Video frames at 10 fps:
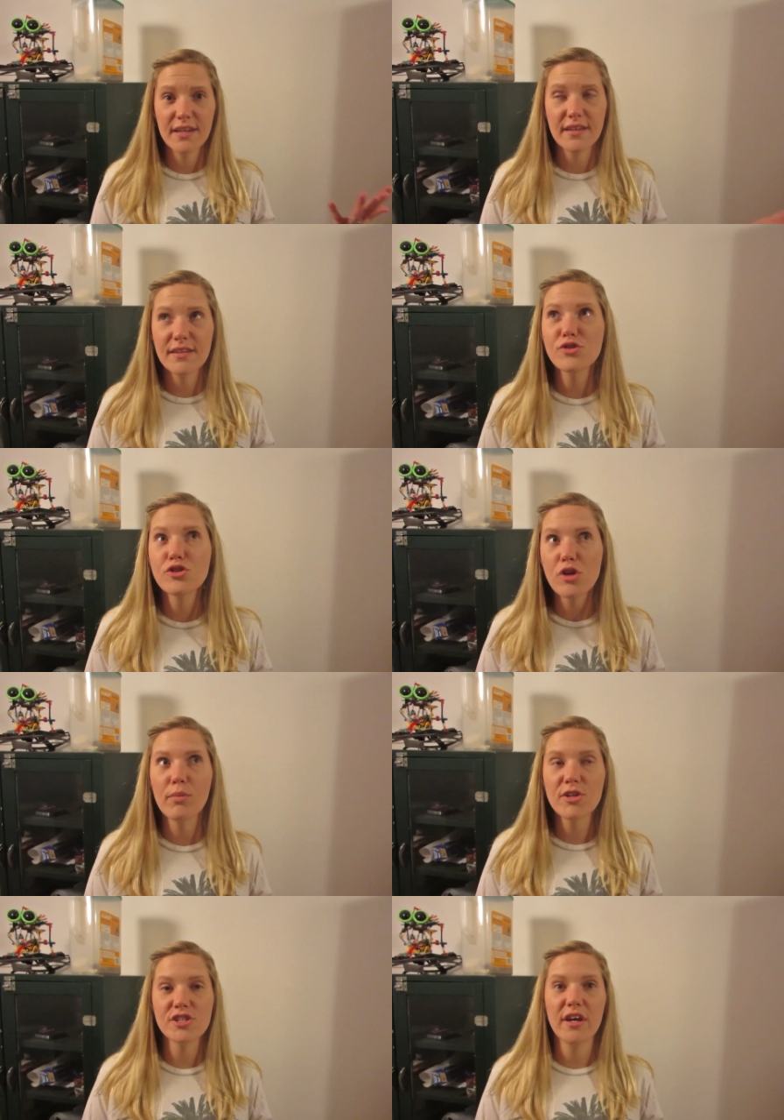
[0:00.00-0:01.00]
I did so
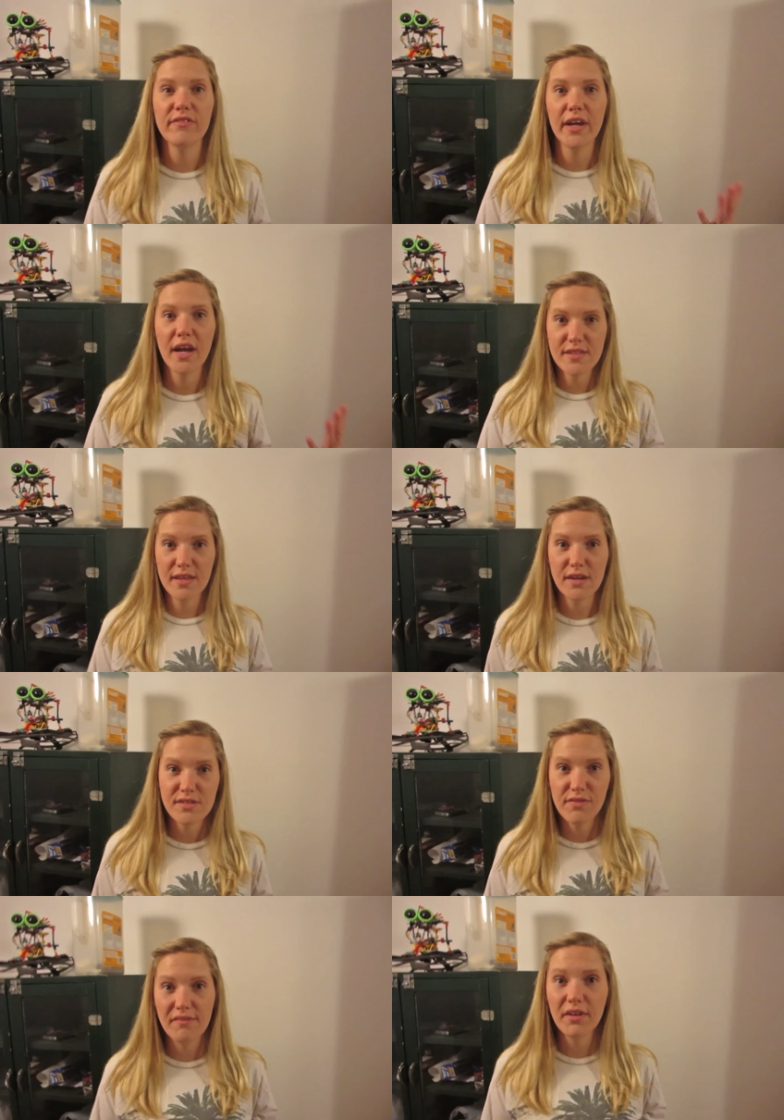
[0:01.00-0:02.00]
much stuff. I got to the house
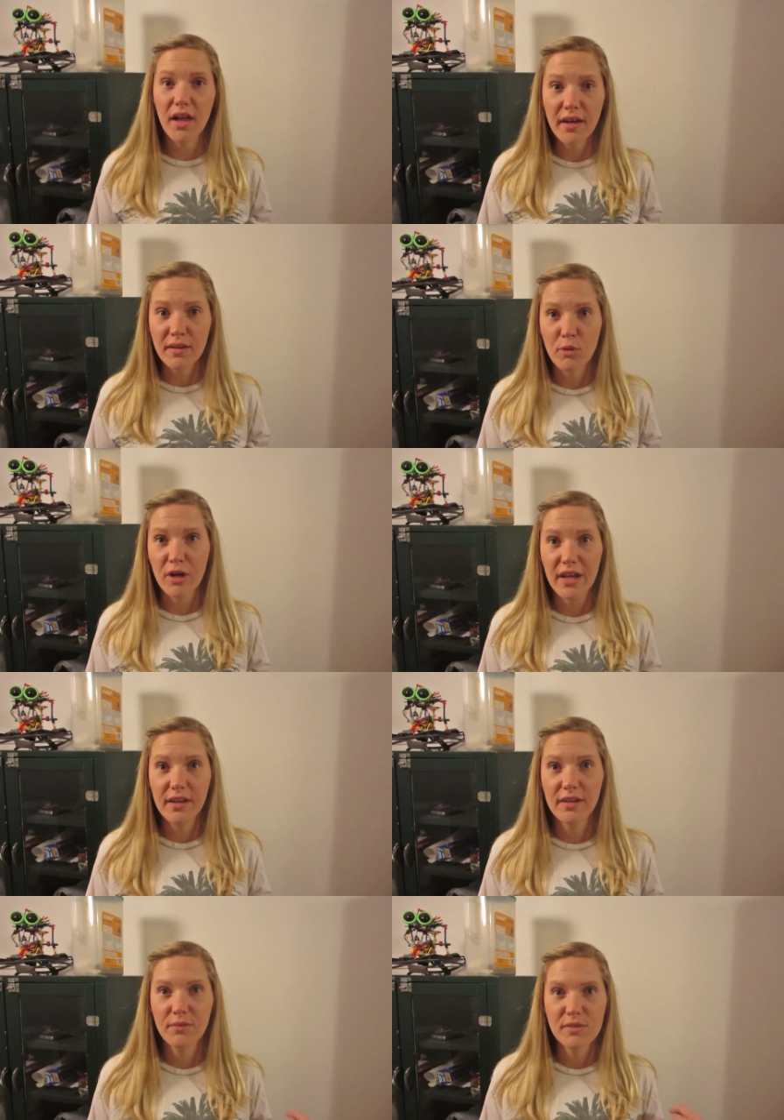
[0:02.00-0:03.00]
at 5 o'clock in the
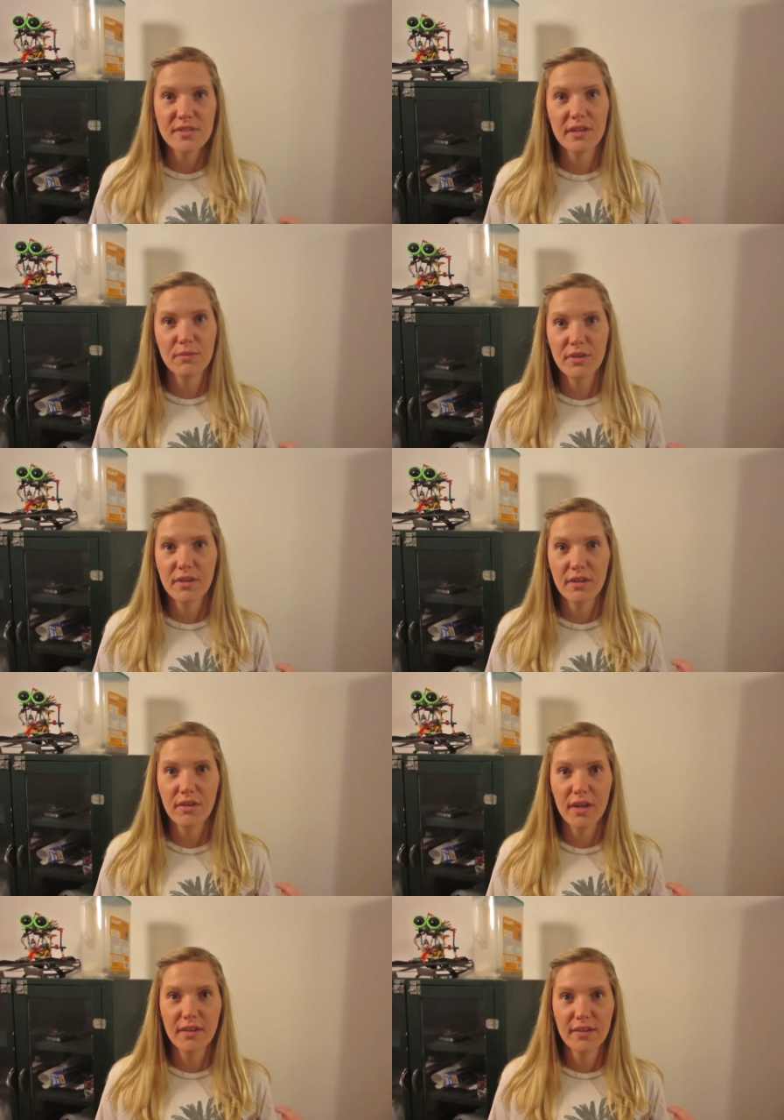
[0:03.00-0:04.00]
morning. Was that what? That
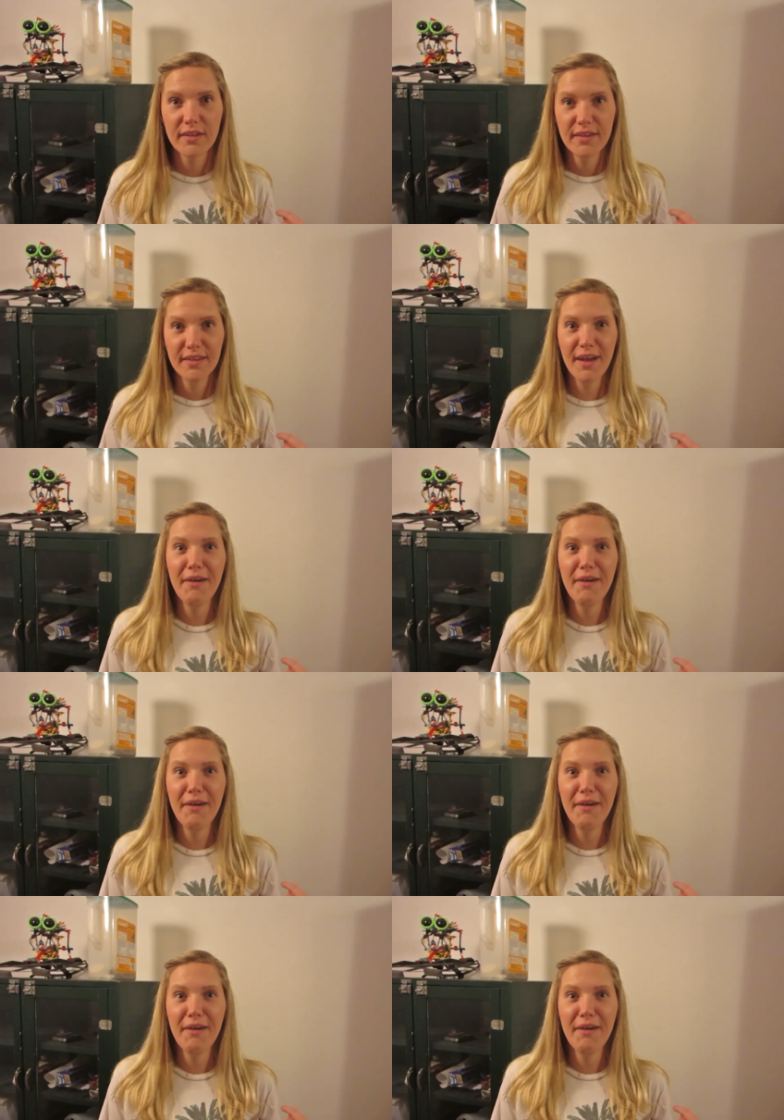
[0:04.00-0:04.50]
was a shower, sorry.